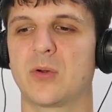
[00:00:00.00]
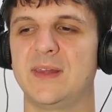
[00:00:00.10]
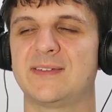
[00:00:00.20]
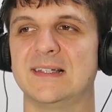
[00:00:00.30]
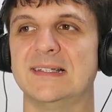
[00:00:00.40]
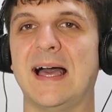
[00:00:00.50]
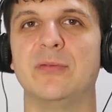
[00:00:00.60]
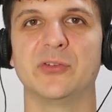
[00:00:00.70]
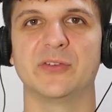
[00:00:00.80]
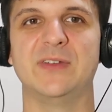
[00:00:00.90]
or at least the
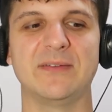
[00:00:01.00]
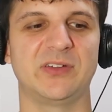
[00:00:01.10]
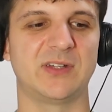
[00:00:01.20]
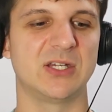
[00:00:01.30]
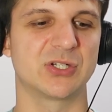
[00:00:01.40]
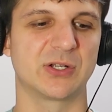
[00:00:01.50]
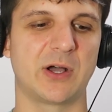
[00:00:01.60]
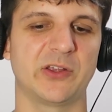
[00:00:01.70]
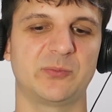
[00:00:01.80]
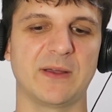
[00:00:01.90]
levels of devastation
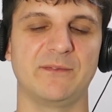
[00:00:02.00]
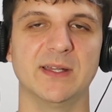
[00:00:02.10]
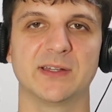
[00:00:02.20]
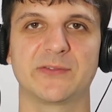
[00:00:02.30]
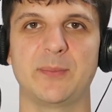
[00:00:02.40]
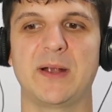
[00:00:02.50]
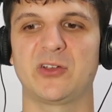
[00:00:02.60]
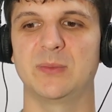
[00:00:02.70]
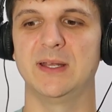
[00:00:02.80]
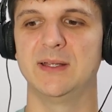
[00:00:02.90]
caused by feelings of
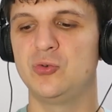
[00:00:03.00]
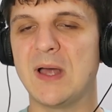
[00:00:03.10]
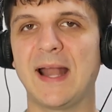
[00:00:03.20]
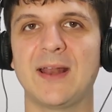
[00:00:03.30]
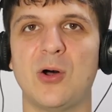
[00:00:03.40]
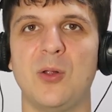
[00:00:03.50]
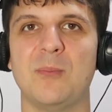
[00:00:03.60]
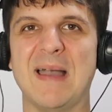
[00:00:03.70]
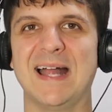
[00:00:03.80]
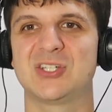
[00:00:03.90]
embarrassment do not at all
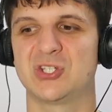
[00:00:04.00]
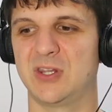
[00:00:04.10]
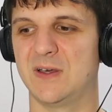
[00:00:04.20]
match